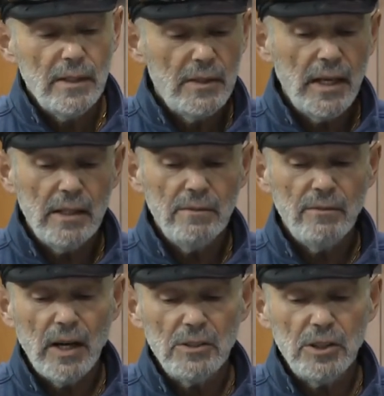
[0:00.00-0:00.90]
Then,
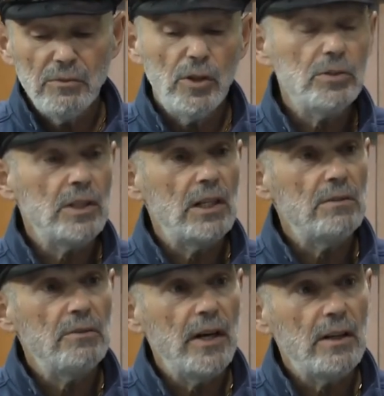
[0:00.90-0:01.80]
v'hashivos el
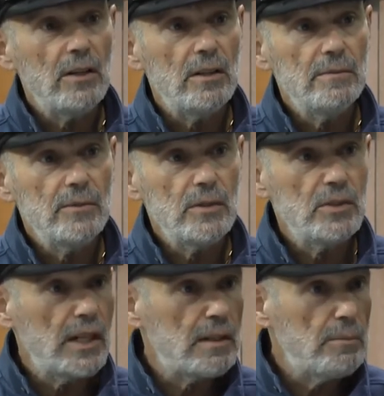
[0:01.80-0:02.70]
levavecha, the
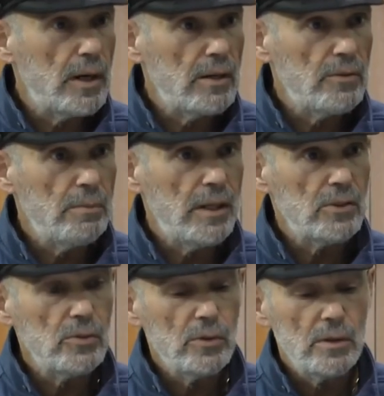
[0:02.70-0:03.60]
second part of the
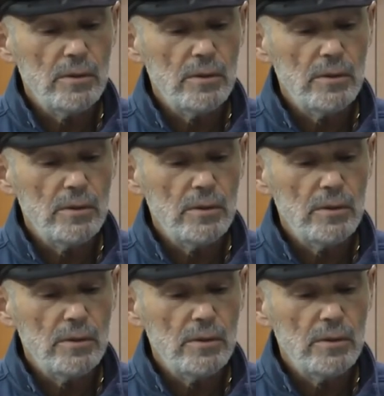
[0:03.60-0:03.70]
pasuk.